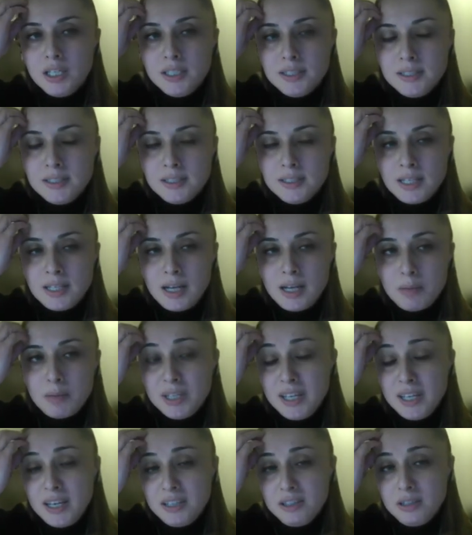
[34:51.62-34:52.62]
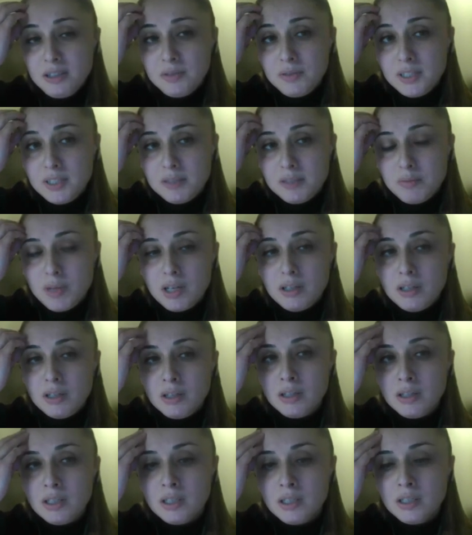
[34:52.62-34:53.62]
is an application of this
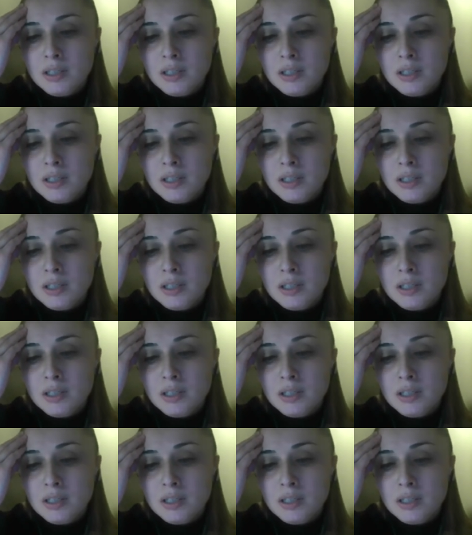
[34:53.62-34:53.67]
model